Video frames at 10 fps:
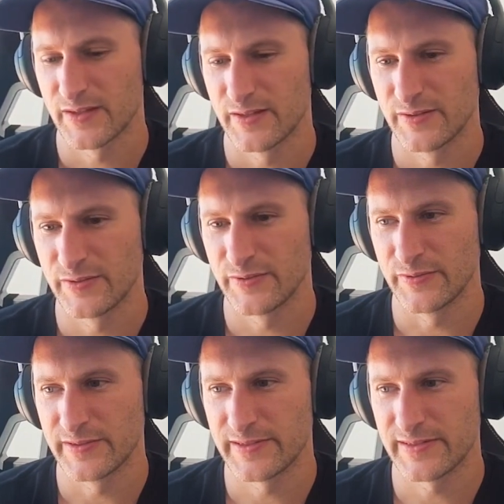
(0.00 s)

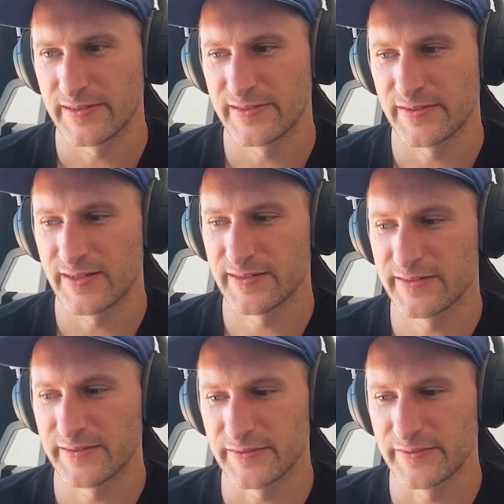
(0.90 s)
it's not like
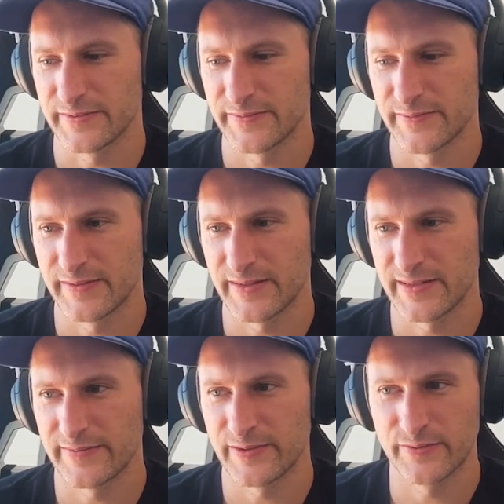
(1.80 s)
El
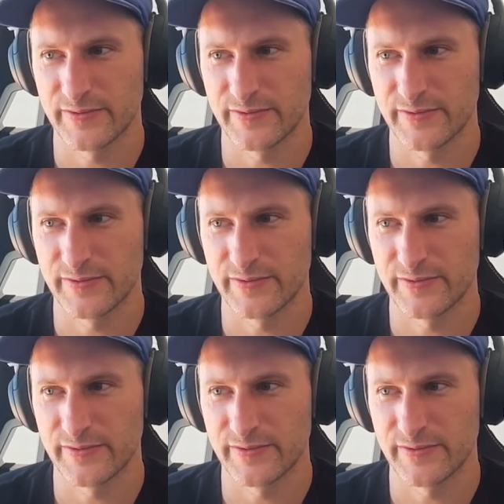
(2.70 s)
Salvador